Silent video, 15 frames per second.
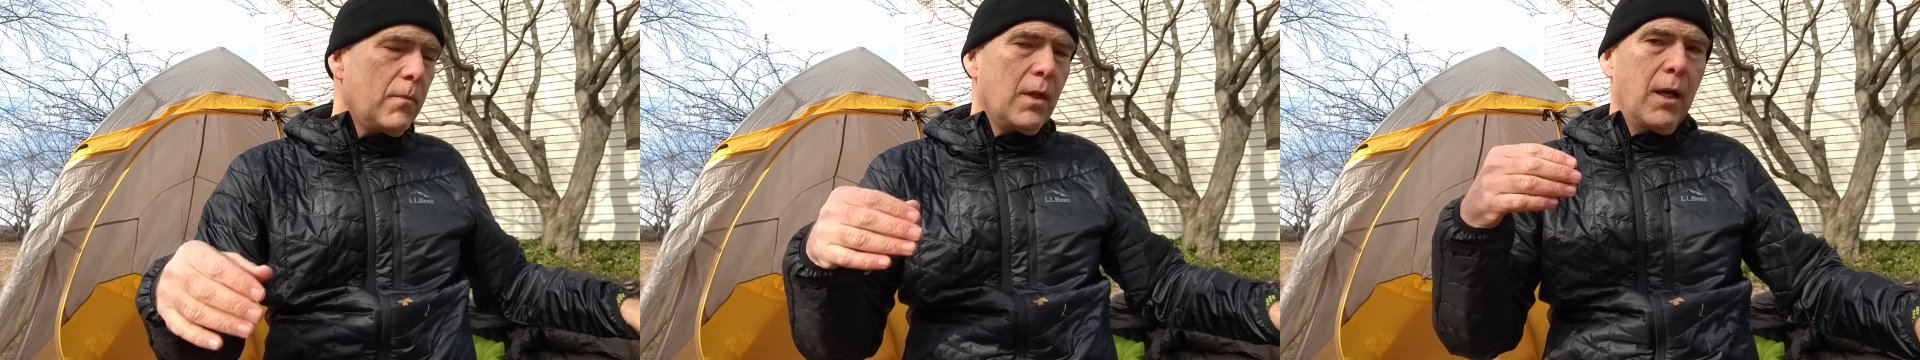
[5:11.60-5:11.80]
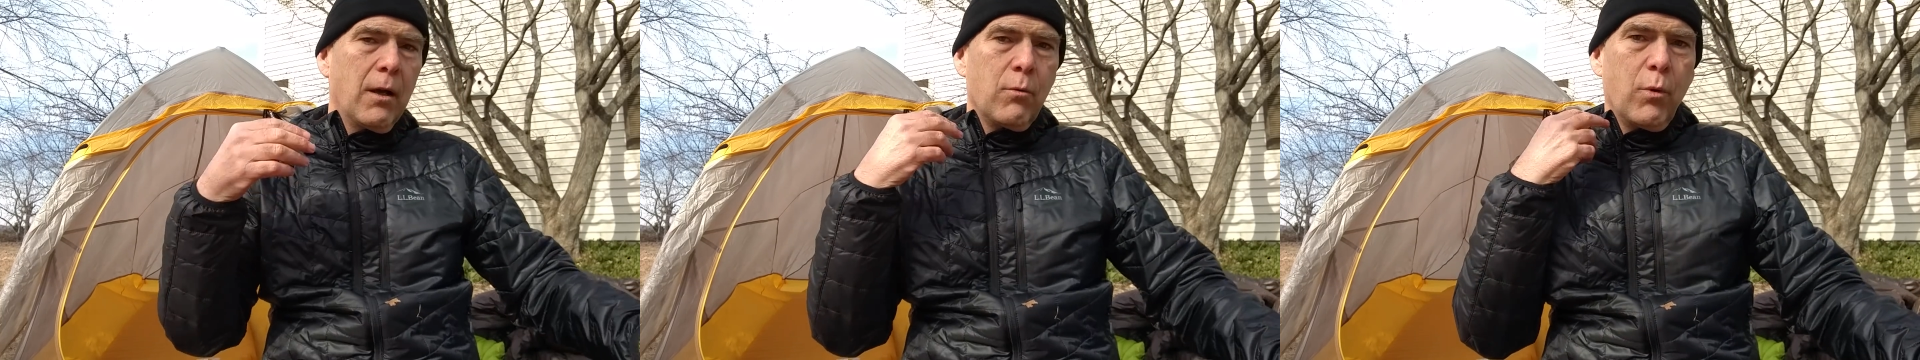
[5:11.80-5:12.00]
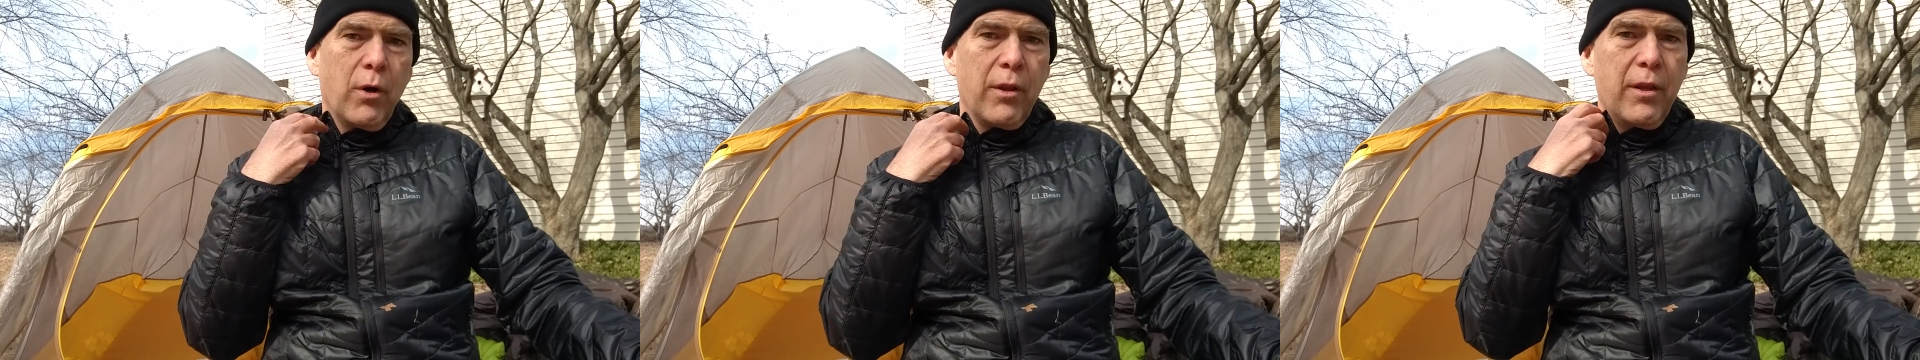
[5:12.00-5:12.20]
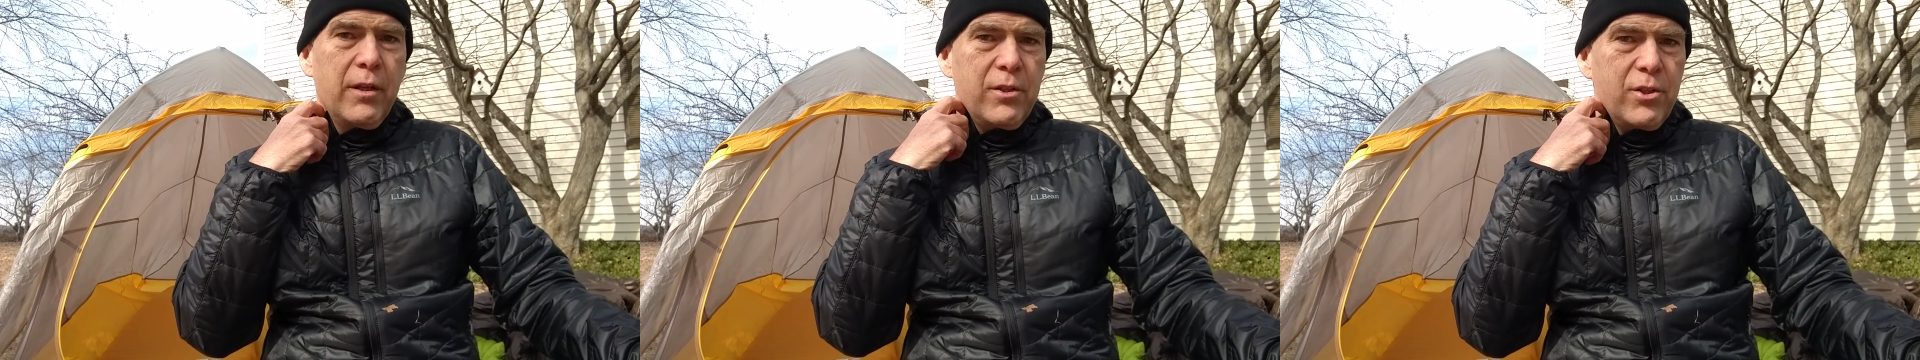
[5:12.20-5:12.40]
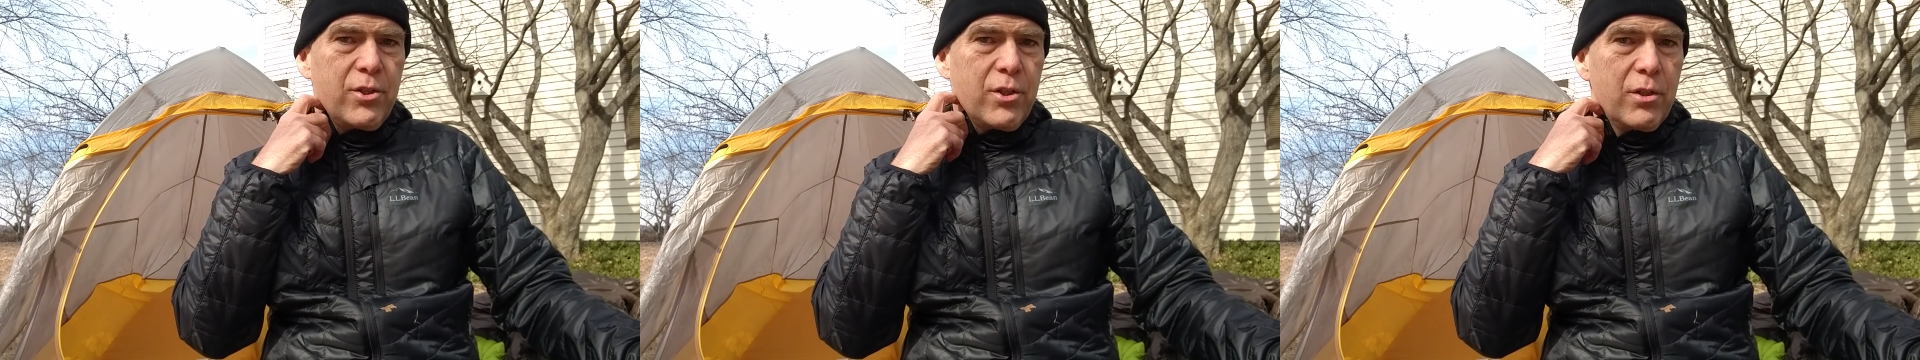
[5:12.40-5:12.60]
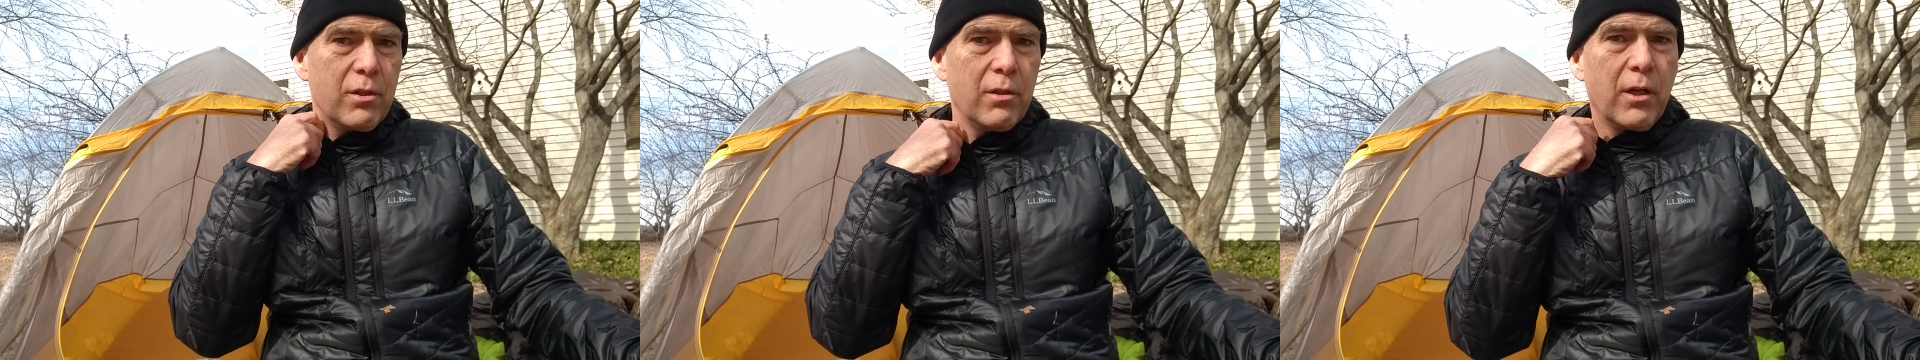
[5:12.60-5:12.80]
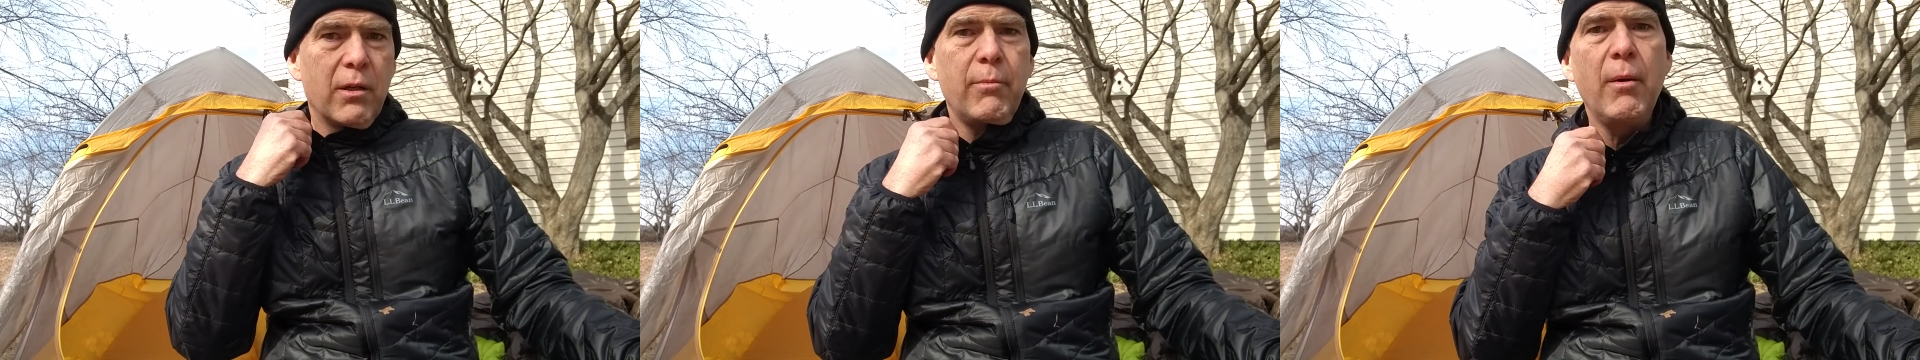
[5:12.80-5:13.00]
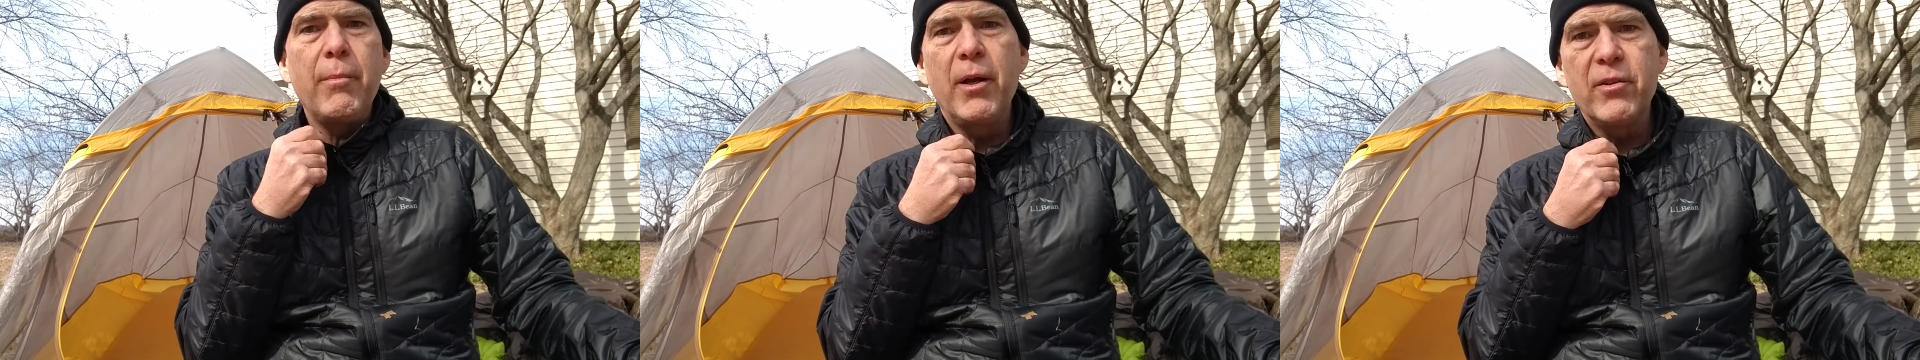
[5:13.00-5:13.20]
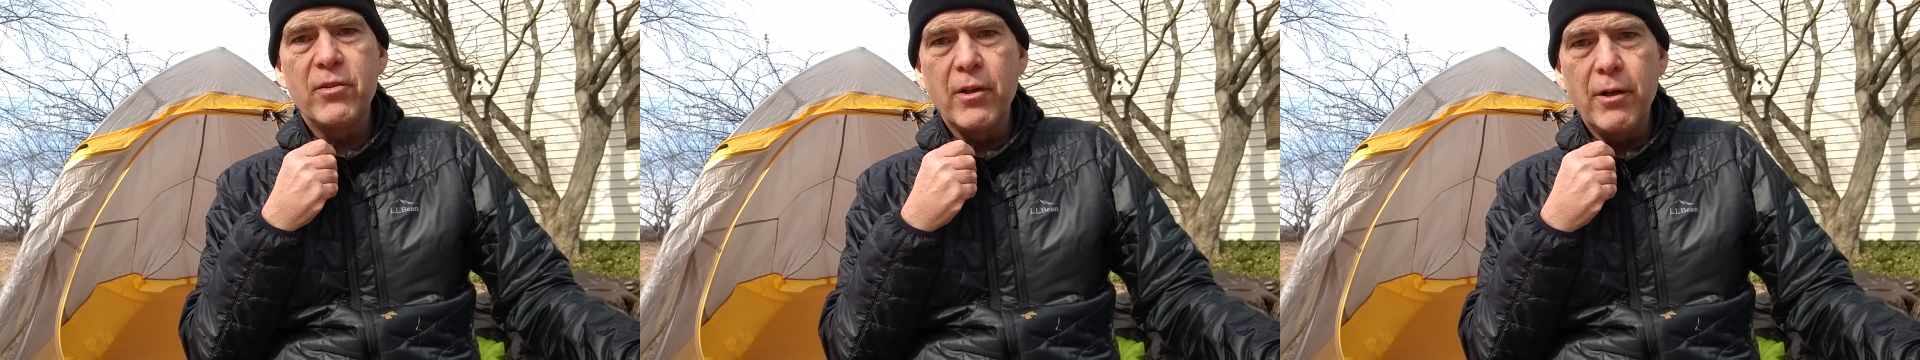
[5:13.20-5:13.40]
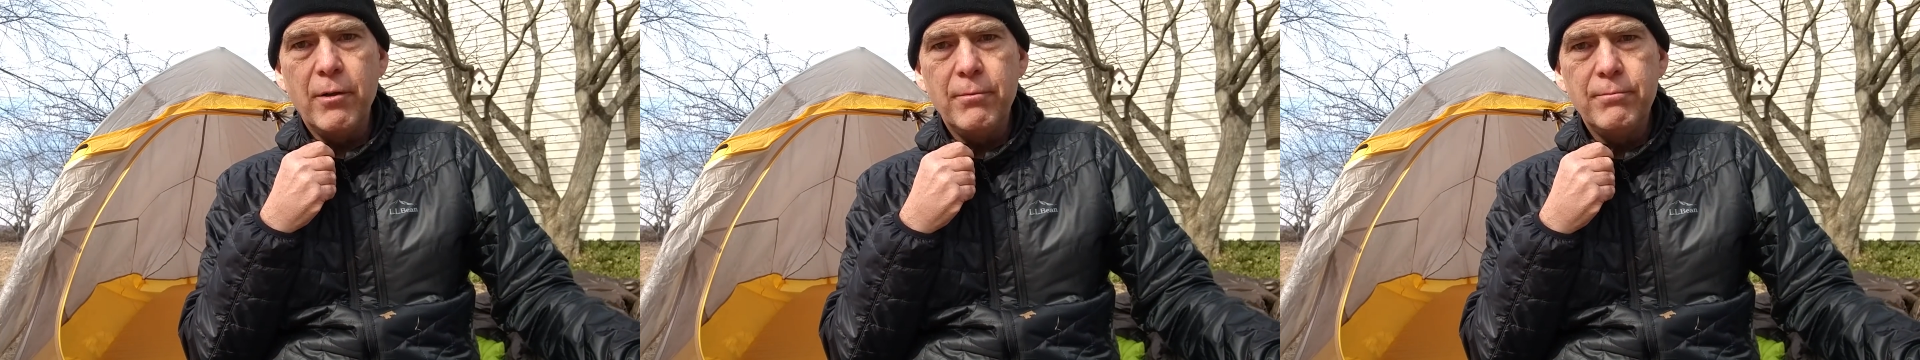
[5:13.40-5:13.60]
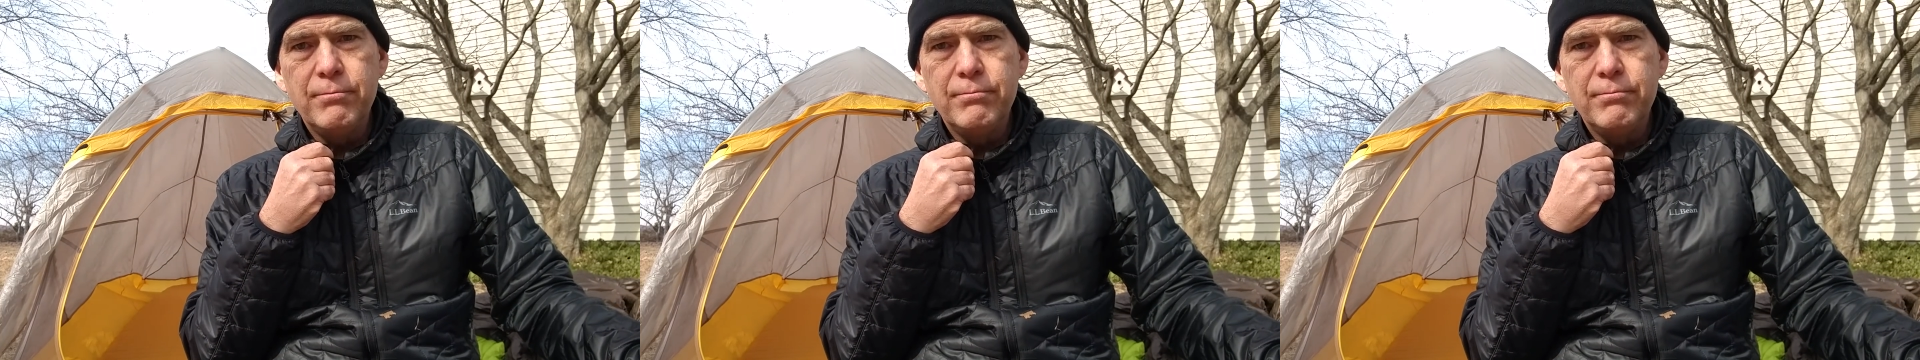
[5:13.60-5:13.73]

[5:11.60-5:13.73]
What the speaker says: I'd wear this under my base layer.